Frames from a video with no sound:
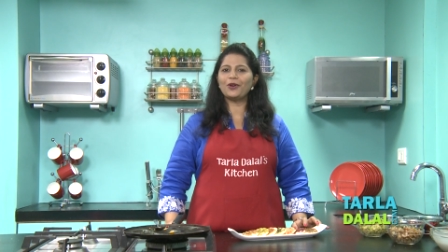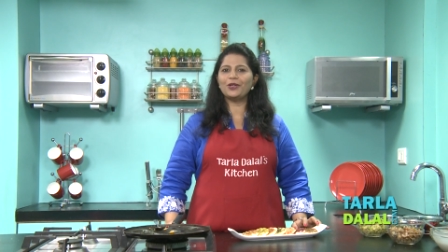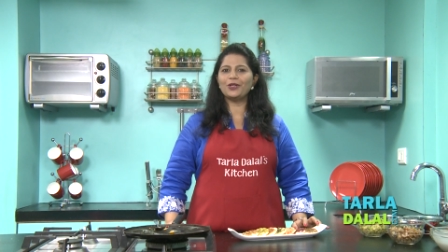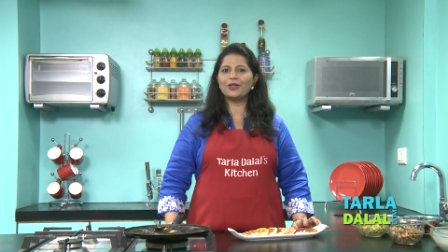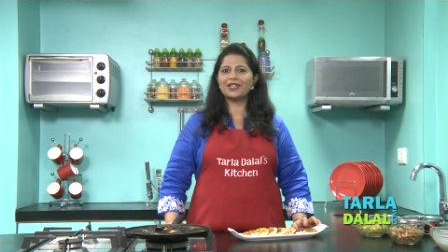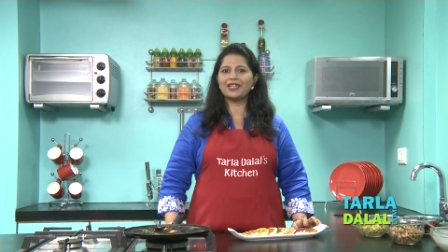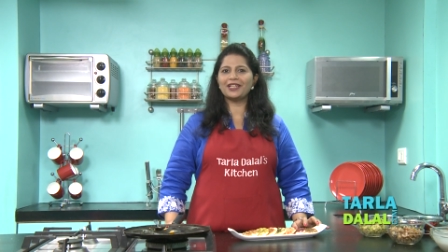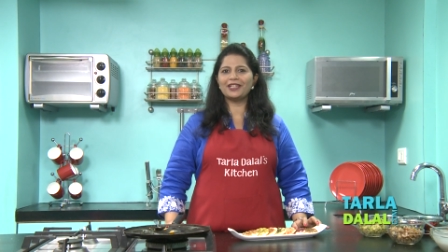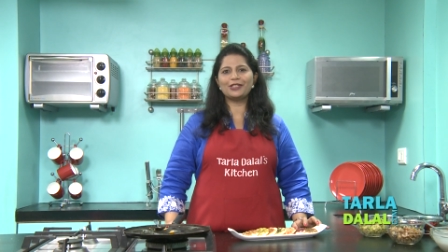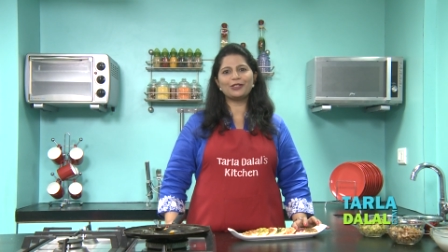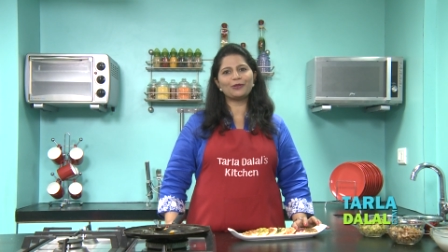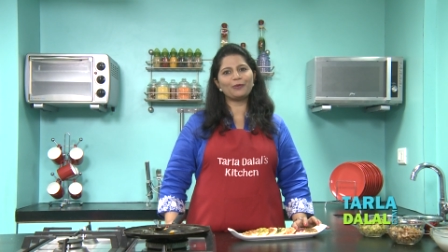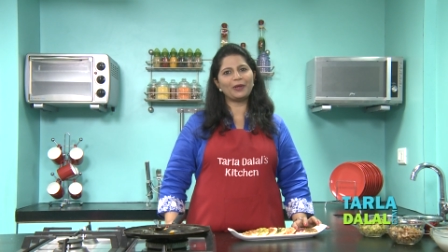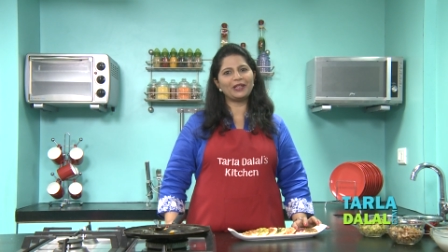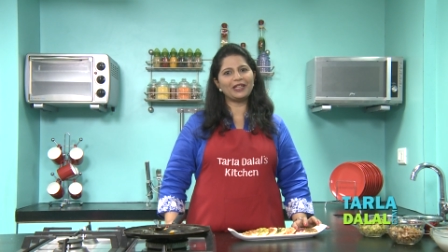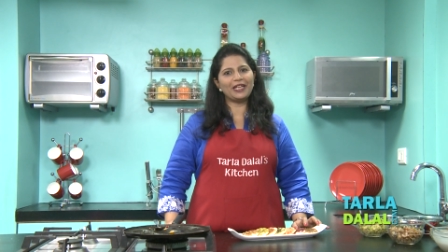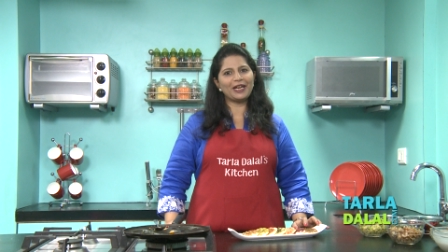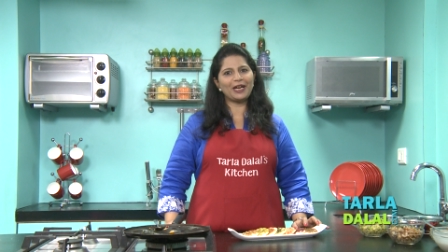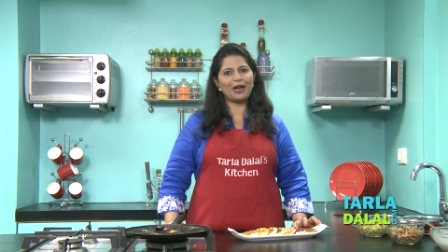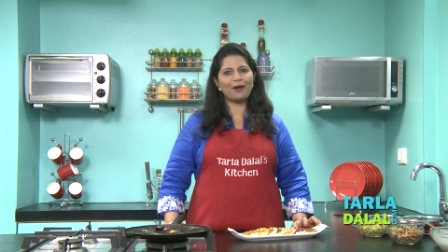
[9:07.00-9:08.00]
your kids when
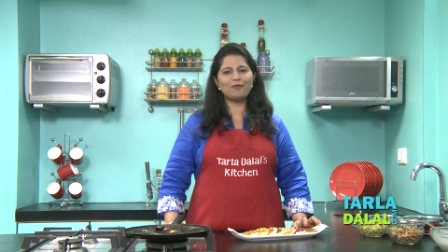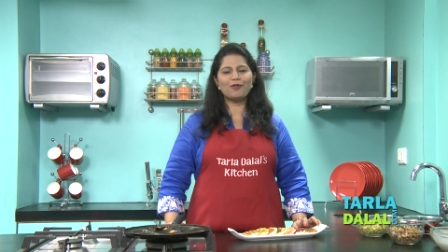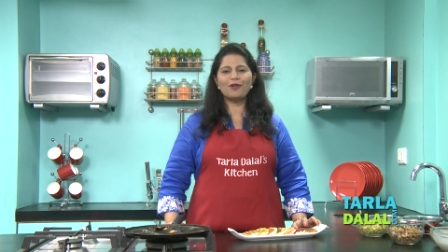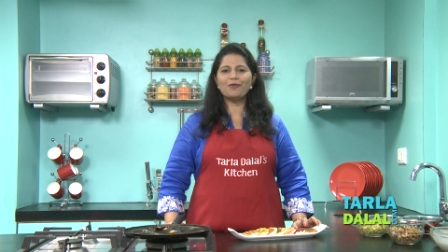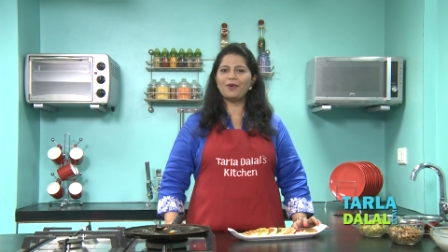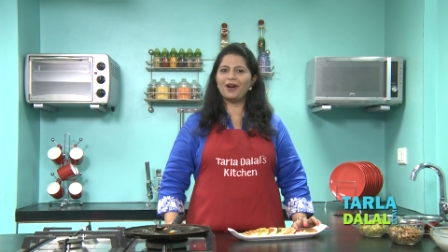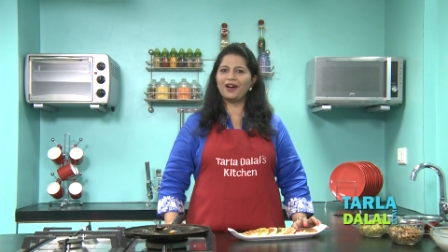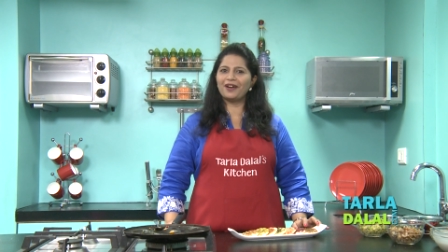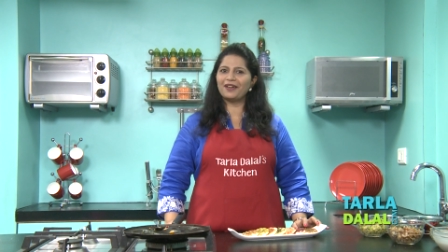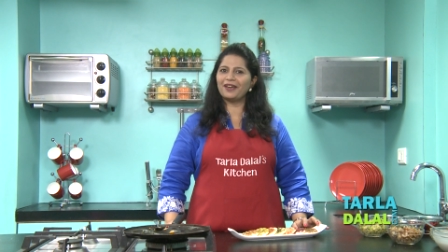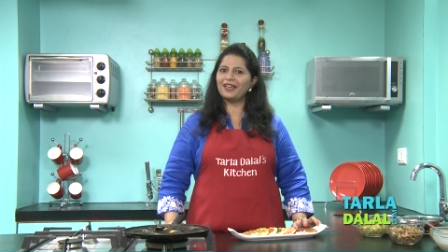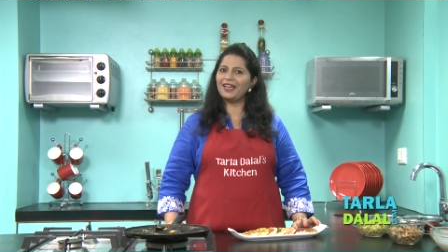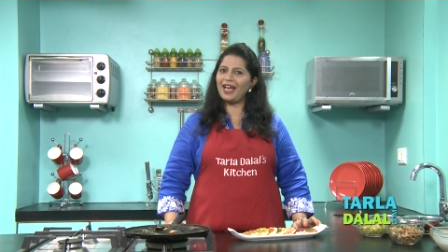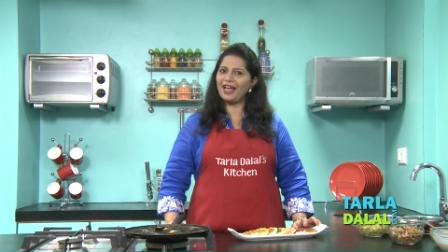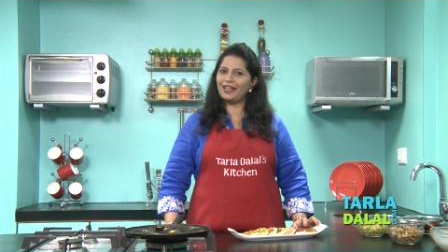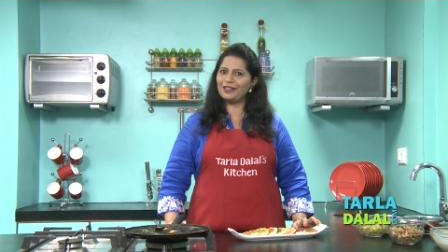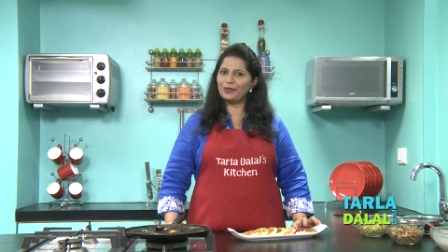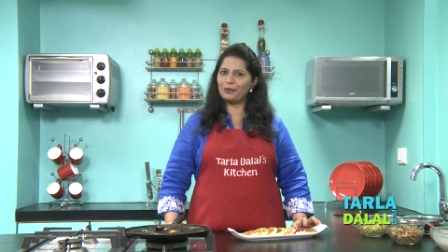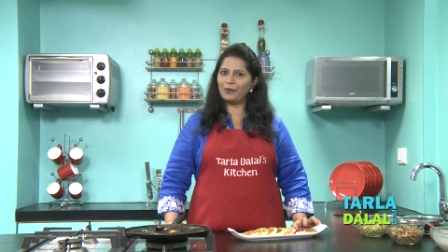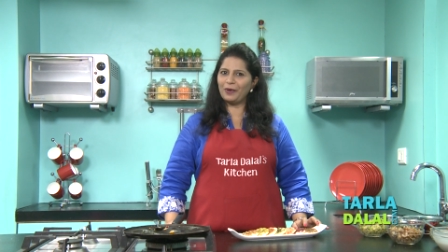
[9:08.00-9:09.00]
they come home hungry
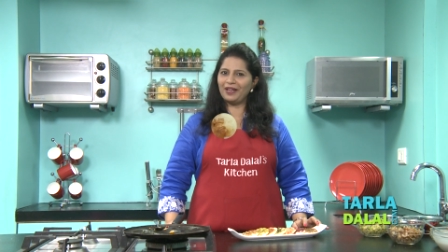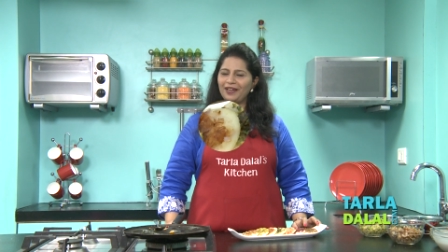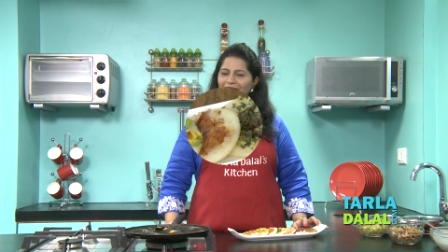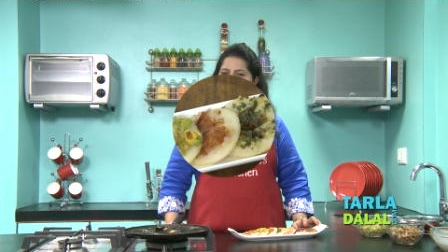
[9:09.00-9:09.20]
as well.